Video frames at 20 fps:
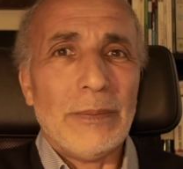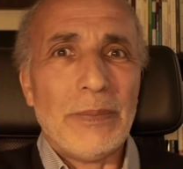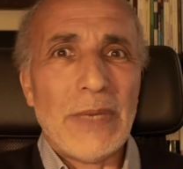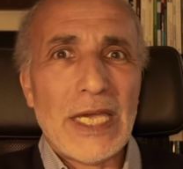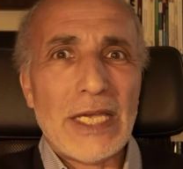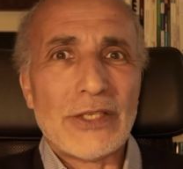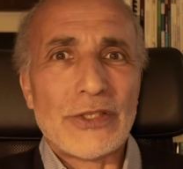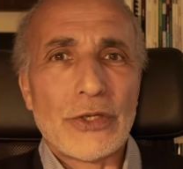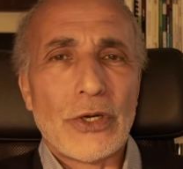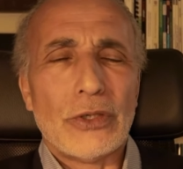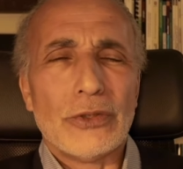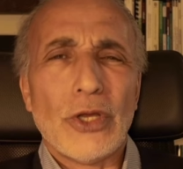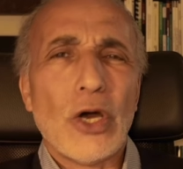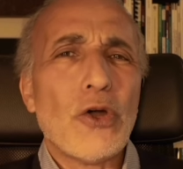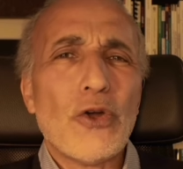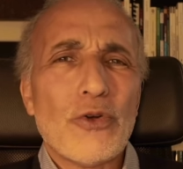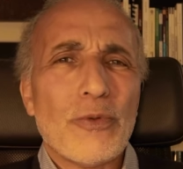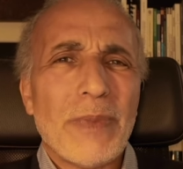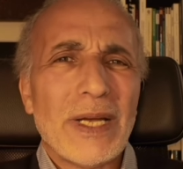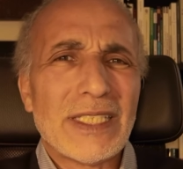based on,
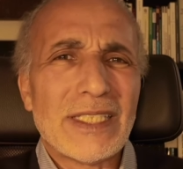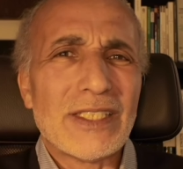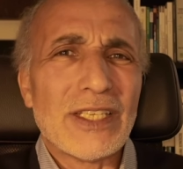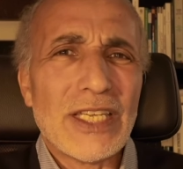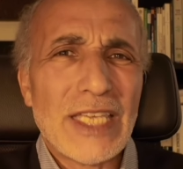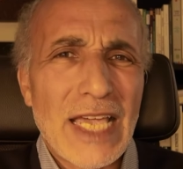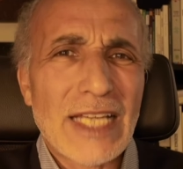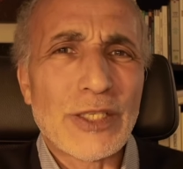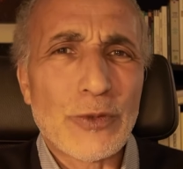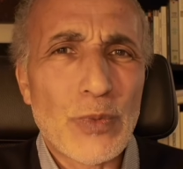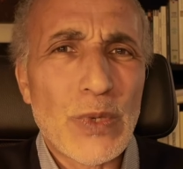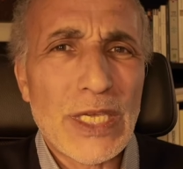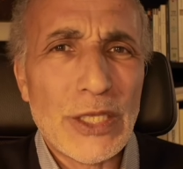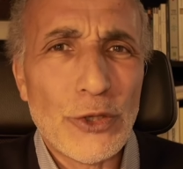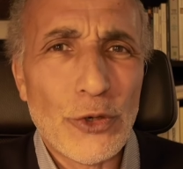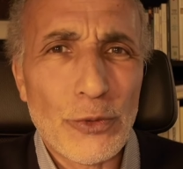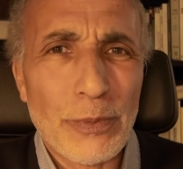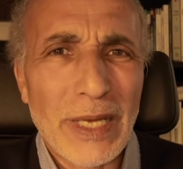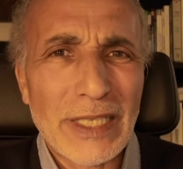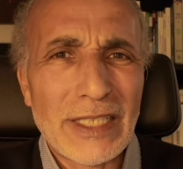oh, but yes, we
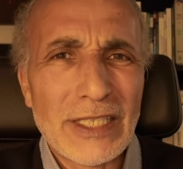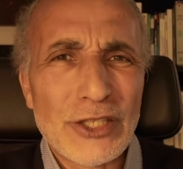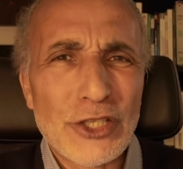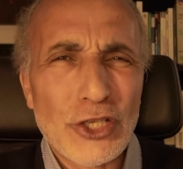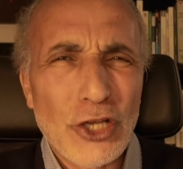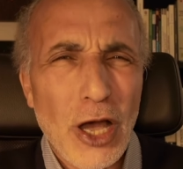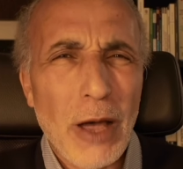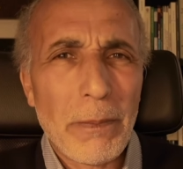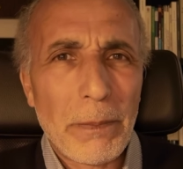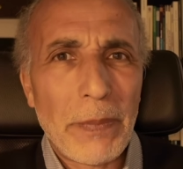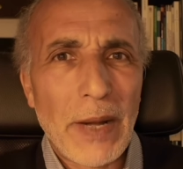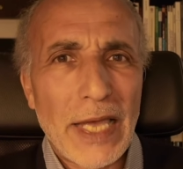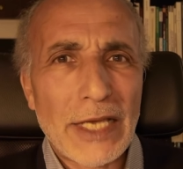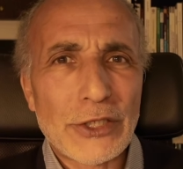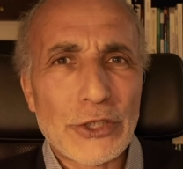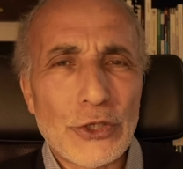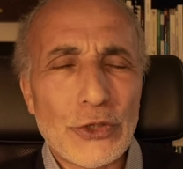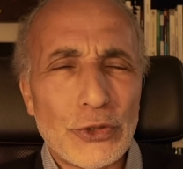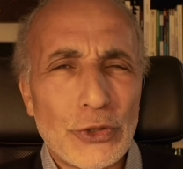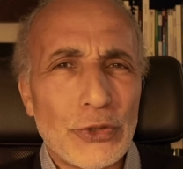know, but it's
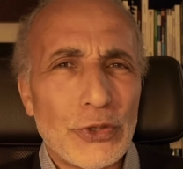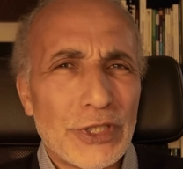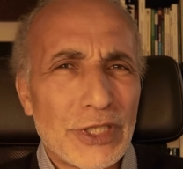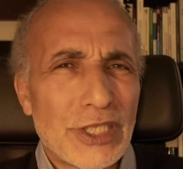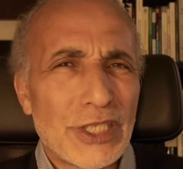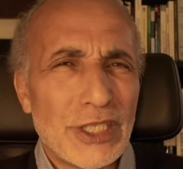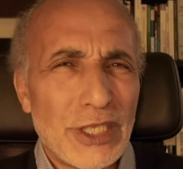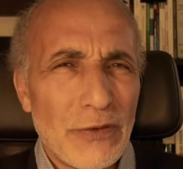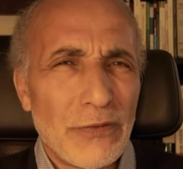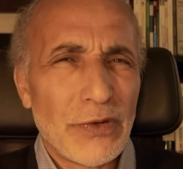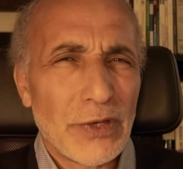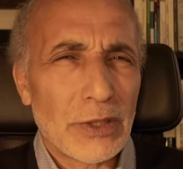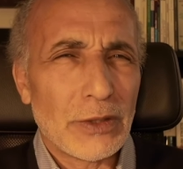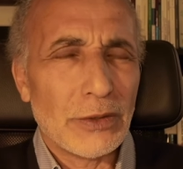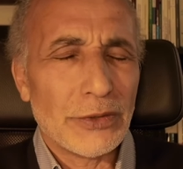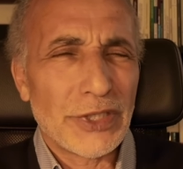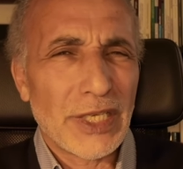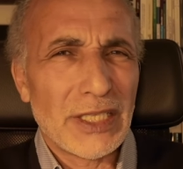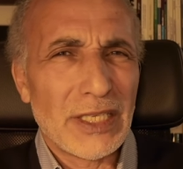complex, you know, it's difficult.